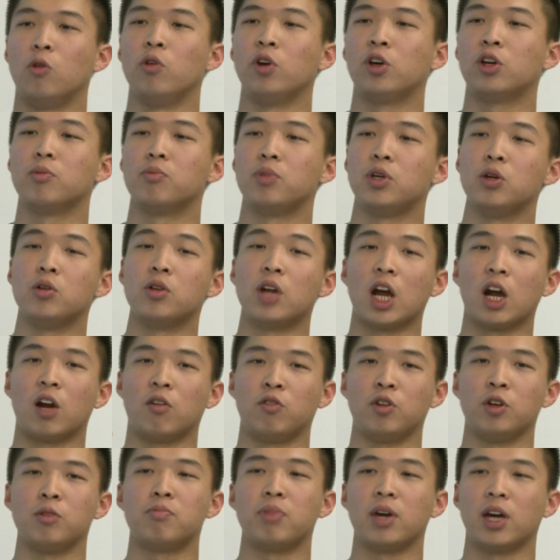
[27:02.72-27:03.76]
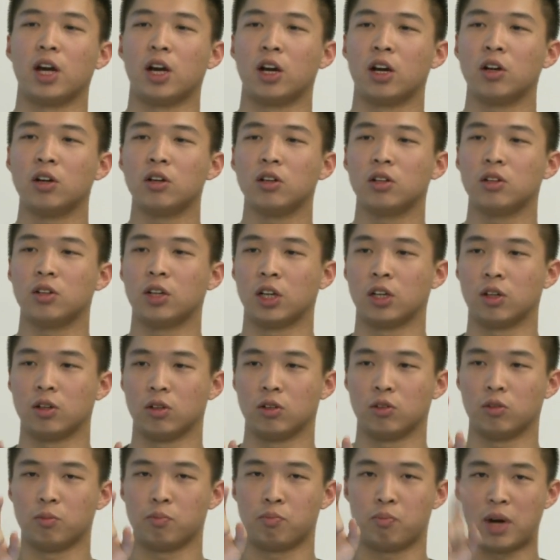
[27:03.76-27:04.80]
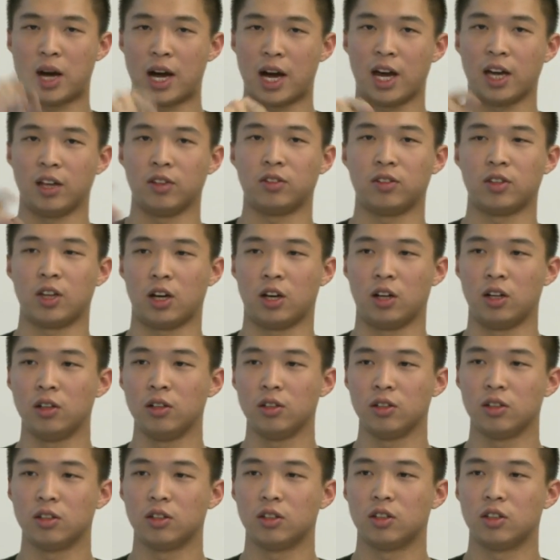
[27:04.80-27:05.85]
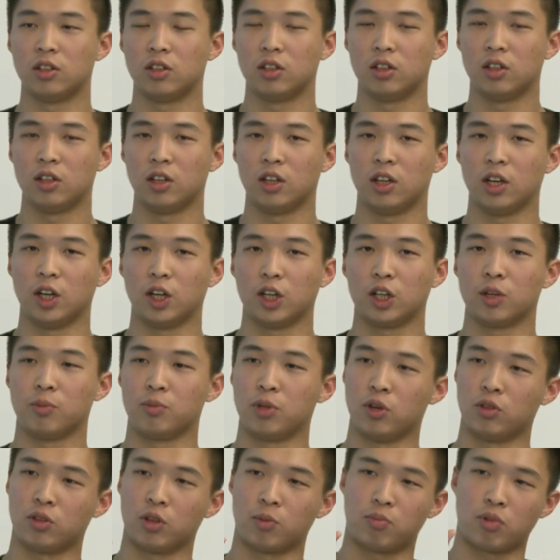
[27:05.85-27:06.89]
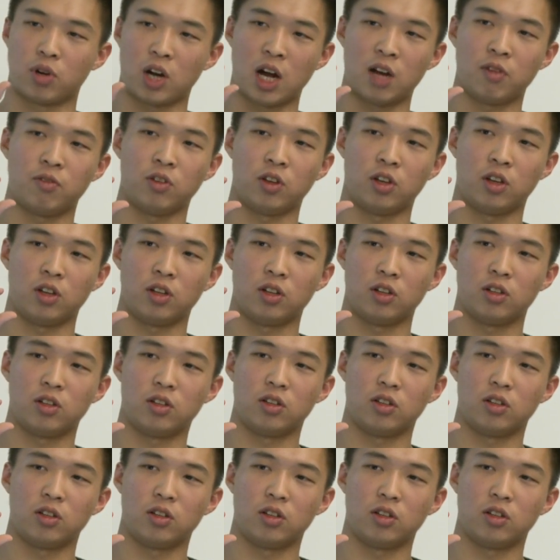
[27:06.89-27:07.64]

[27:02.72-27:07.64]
if we compute every pair, like buy, sell, compute the profit,